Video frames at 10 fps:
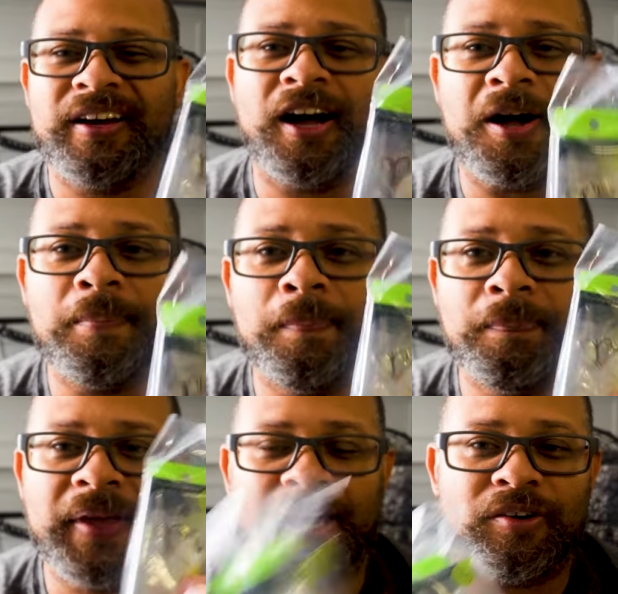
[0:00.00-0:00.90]
and
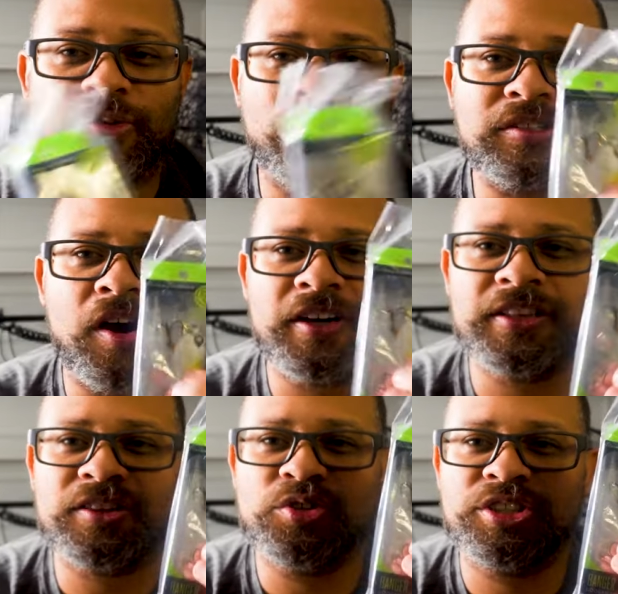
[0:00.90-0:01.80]
it will
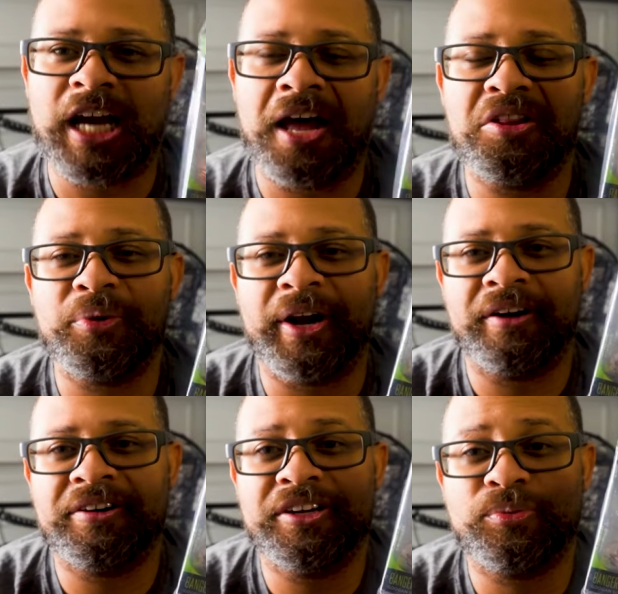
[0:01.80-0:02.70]
target those shallower
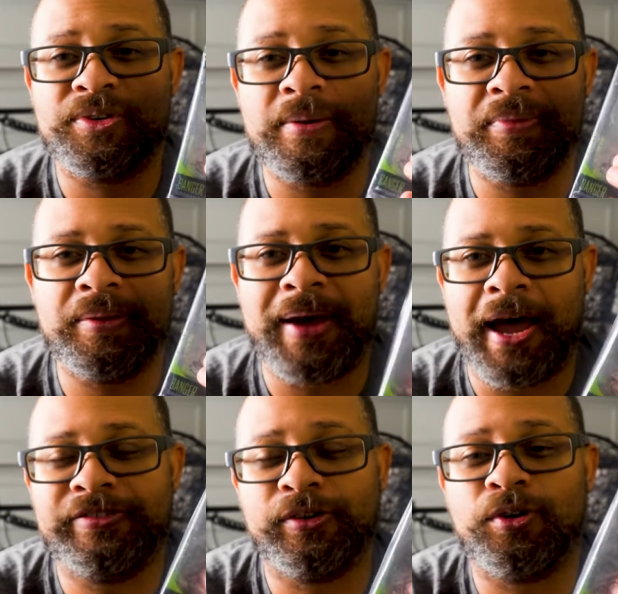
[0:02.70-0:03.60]
areas where some of the
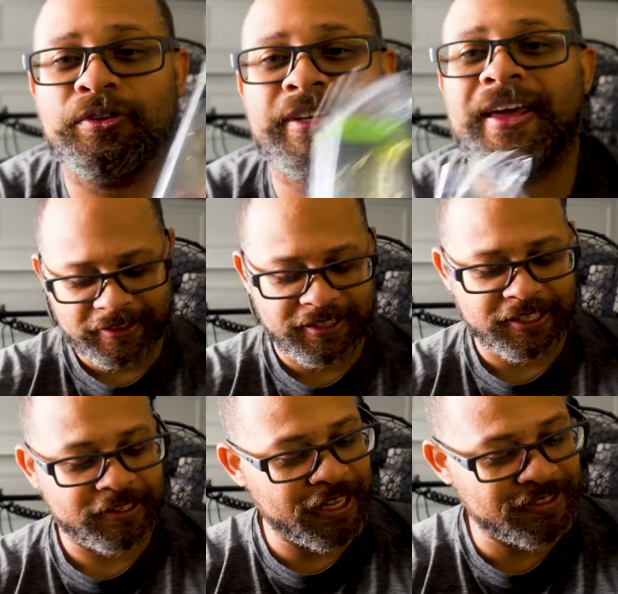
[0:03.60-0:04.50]
bass are holding.
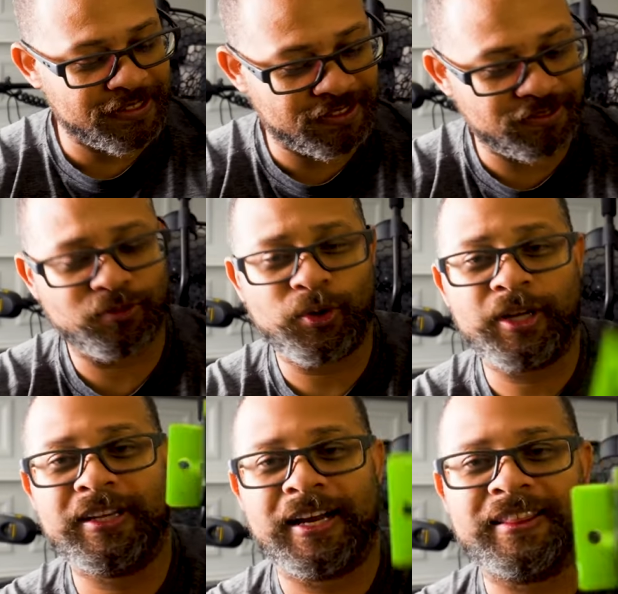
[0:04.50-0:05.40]
The next
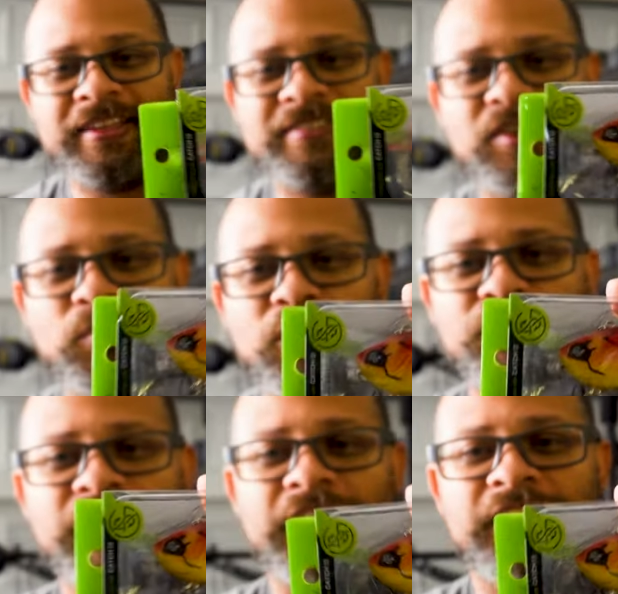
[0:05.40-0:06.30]
one that I think is gonna work
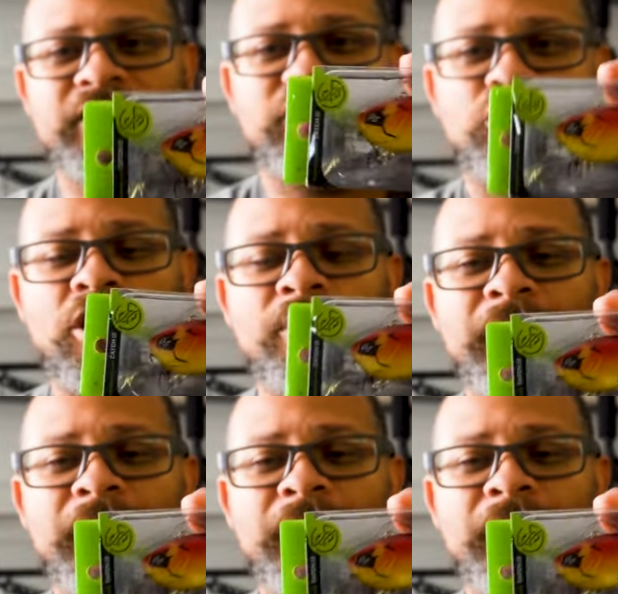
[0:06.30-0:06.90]
good is the craw